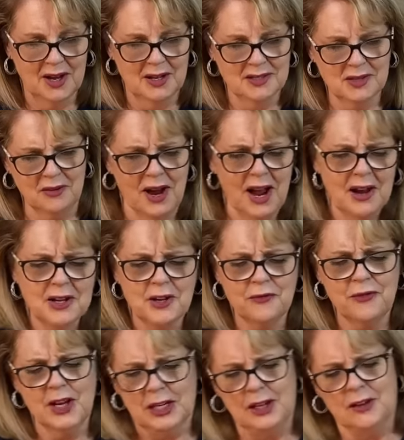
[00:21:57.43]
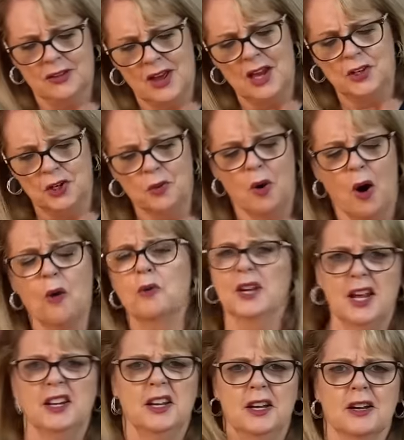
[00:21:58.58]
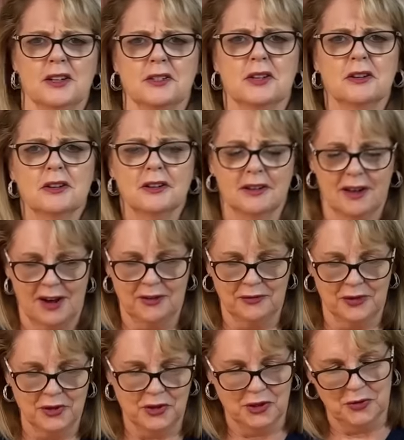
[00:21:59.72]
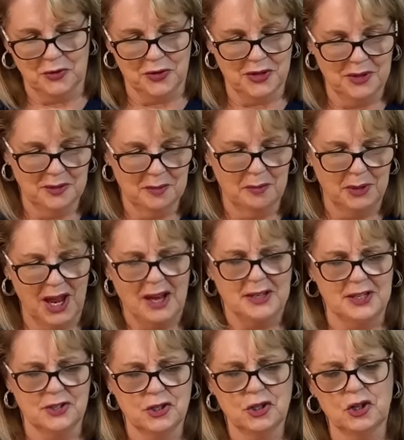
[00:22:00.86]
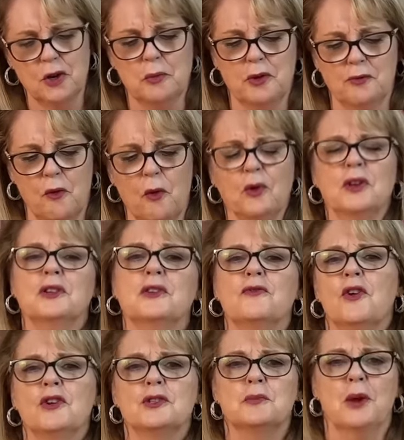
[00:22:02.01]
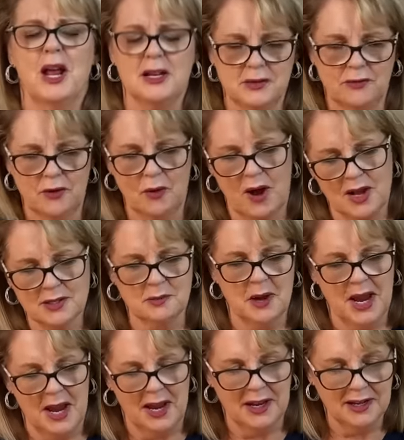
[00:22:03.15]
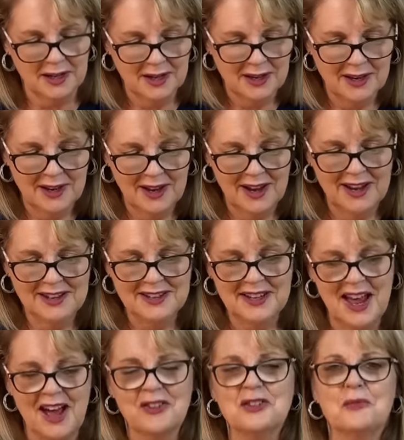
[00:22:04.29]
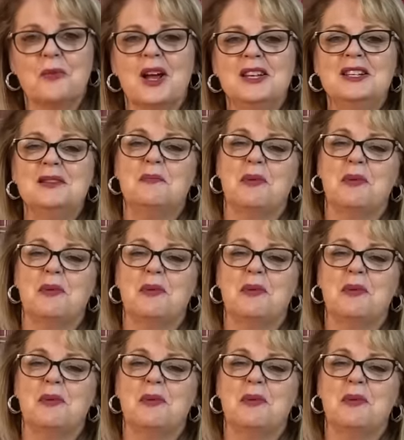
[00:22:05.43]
"So how are you feeling then, you old idiot?" laughed the Duke. "Bloody stupid fall in the first place, if you ask me." Now, Wendy